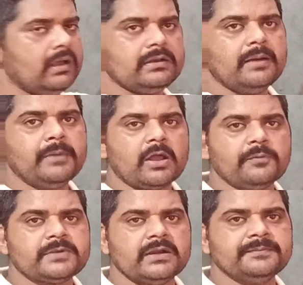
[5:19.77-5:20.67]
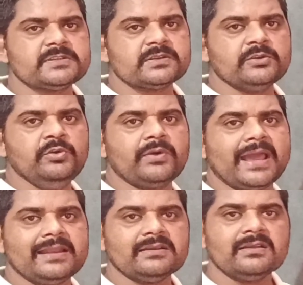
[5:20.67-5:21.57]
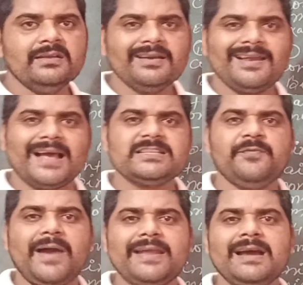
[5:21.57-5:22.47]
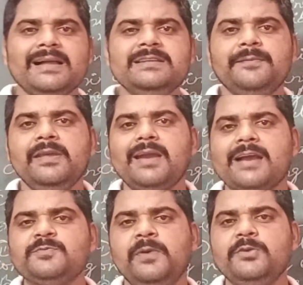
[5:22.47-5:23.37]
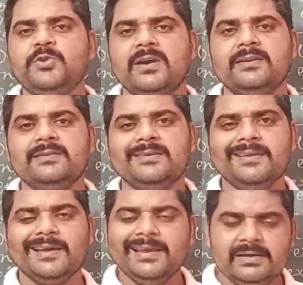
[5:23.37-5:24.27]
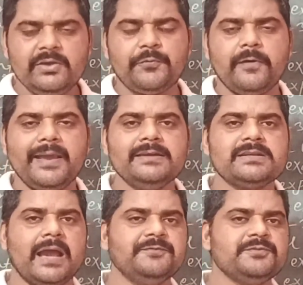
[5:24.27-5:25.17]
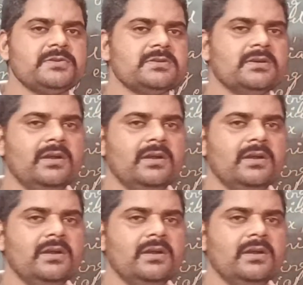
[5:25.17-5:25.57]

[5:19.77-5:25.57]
number of terms, you can classify the algebraic expression in different types.